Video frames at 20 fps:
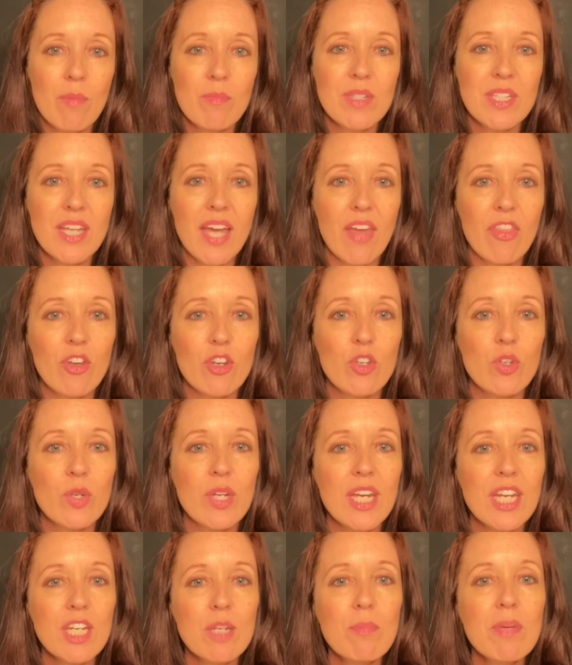together, you
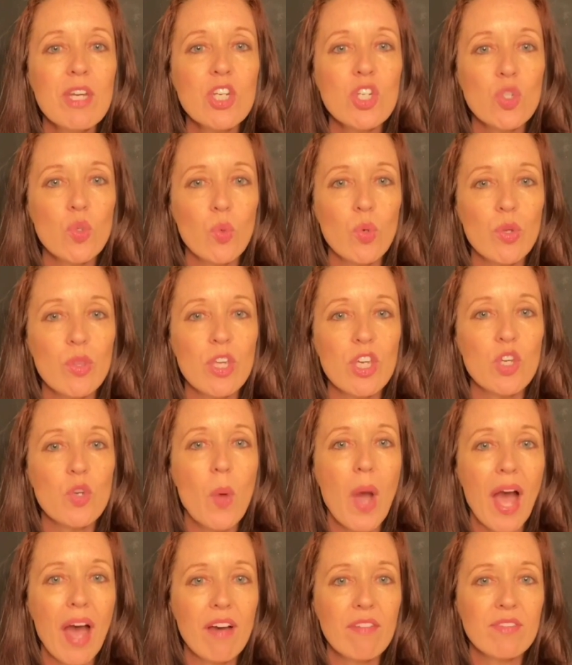need to be sure that you
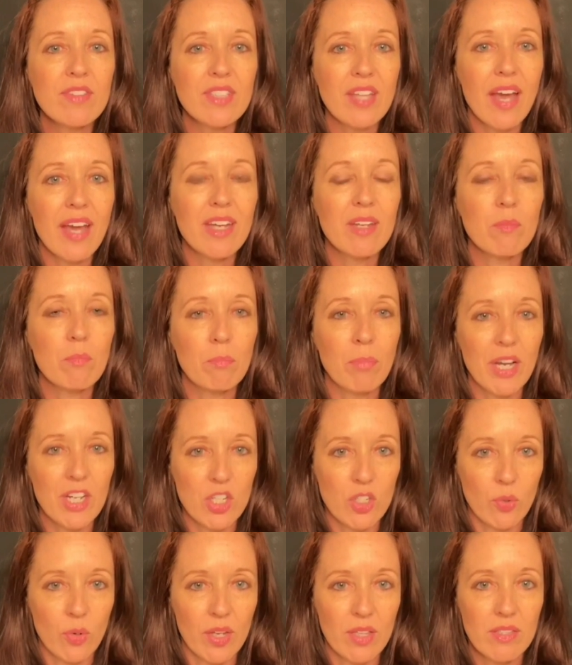have tight butt
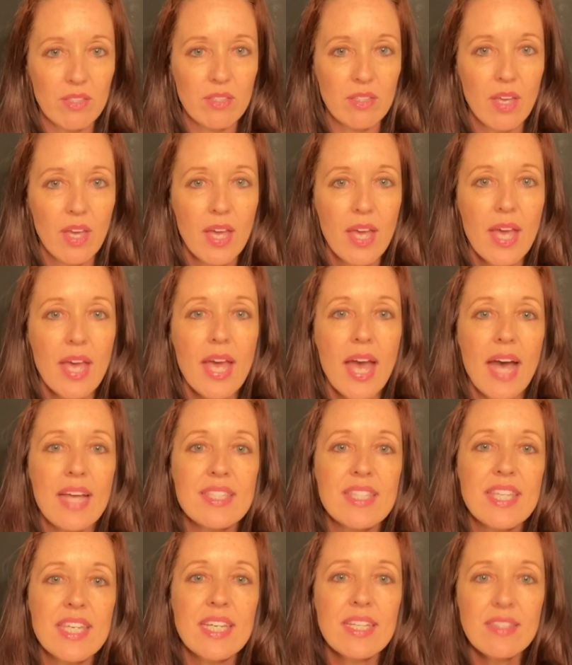joints.
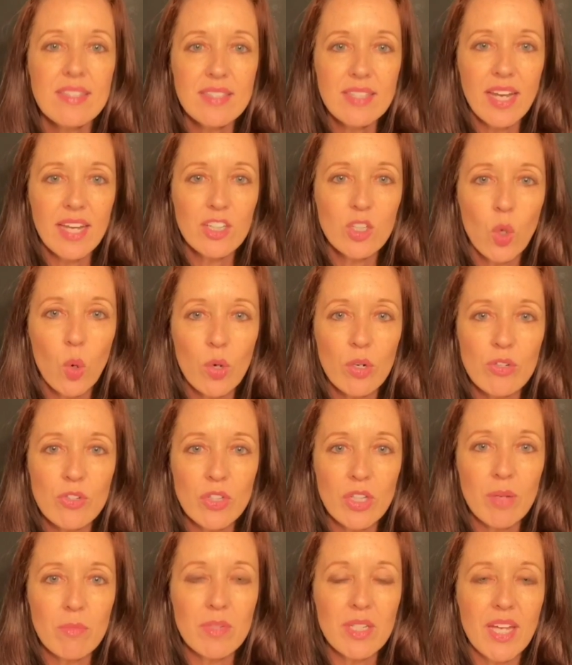As the inside corners
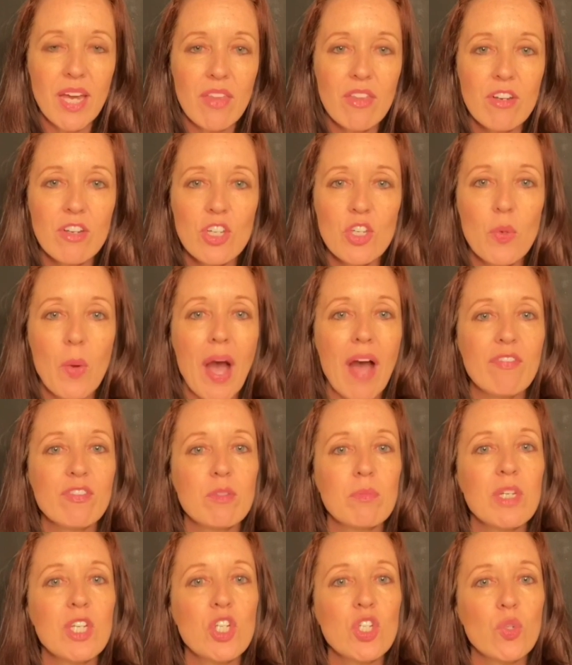come together, you have to
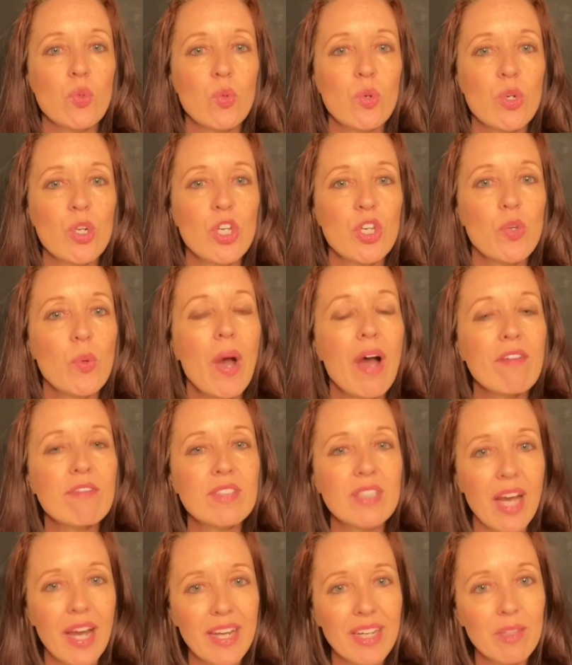be sure you have
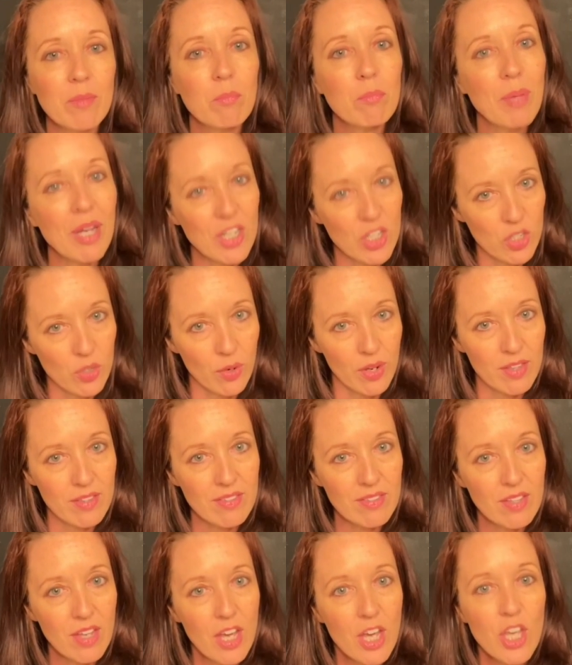tight butt
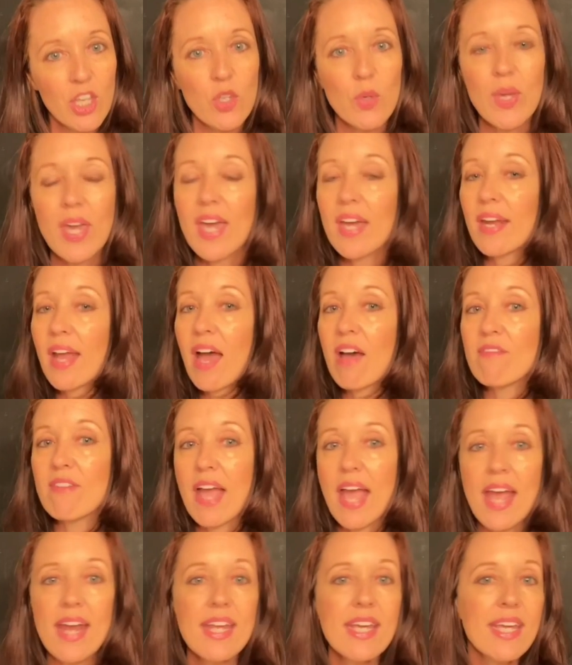joints. You can't have
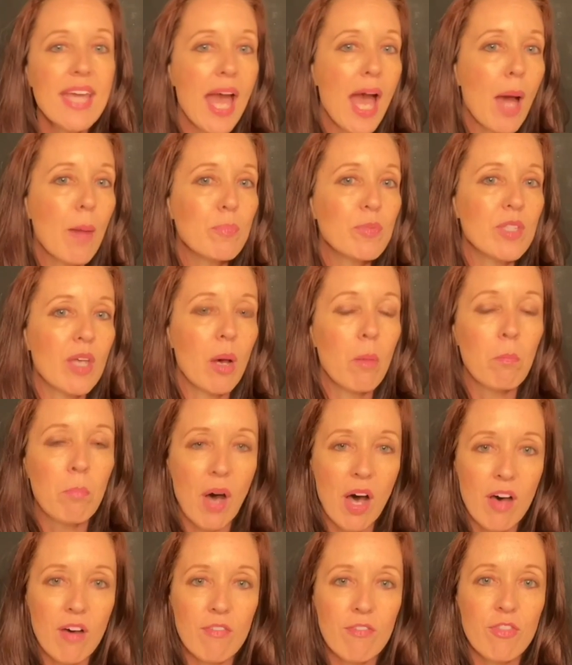any gaps
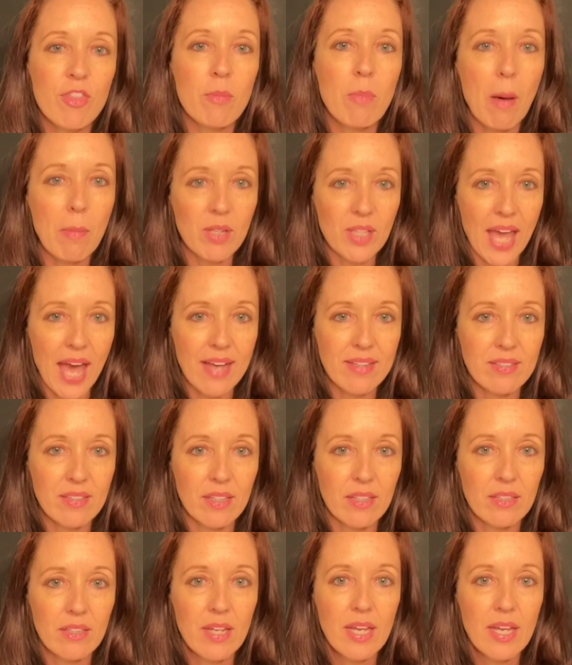above the bubble gasket.